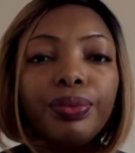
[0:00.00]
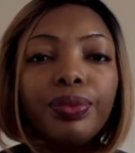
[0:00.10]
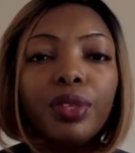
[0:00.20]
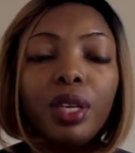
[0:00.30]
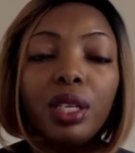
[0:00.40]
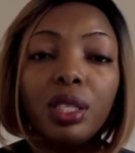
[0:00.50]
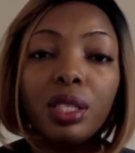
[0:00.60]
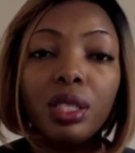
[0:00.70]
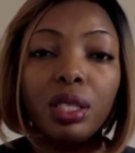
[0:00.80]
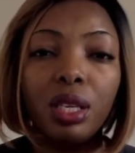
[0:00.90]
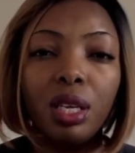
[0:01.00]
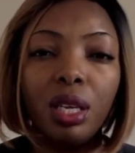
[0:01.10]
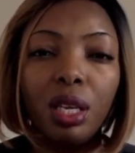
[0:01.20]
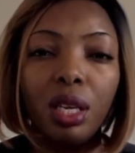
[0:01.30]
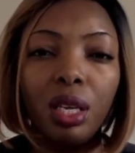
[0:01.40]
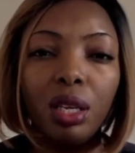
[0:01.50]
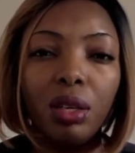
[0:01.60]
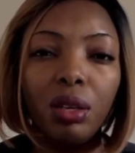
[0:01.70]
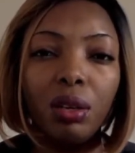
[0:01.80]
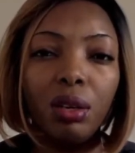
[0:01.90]
it is
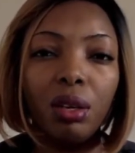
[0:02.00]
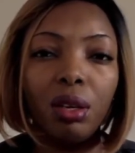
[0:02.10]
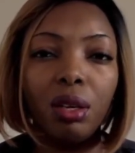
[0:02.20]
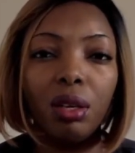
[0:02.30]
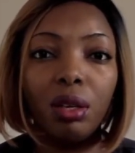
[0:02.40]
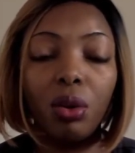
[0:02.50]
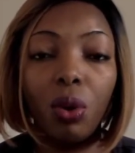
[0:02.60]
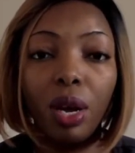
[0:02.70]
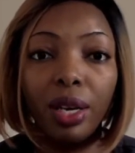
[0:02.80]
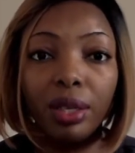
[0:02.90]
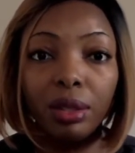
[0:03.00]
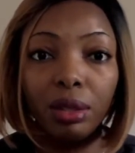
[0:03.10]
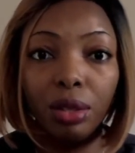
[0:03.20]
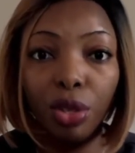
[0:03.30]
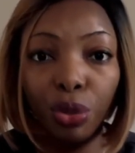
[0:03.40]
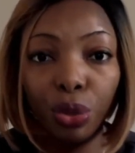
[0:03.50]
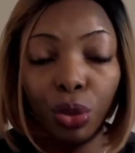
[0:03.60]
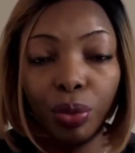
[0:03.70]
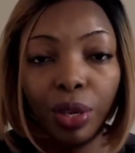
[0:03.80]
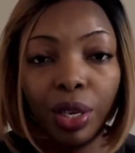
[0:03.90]
quite new to
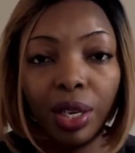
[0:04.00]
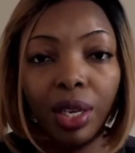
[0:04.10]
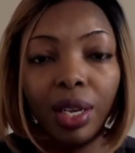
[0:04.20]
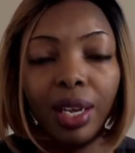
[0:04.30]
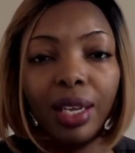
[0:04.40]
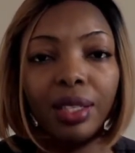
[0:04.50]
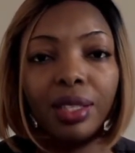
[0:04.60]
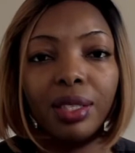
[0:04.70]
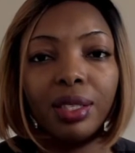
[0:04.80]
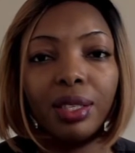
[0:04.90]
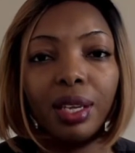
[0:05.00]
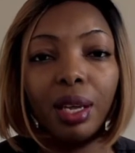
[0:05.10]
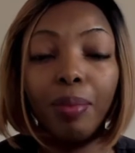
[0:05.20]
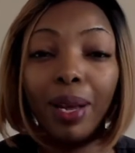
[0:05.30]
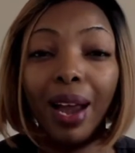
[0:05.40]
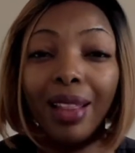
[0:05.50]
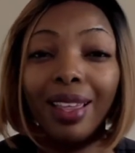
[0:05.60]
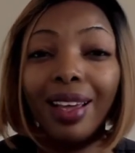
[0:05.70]
me is, but I think I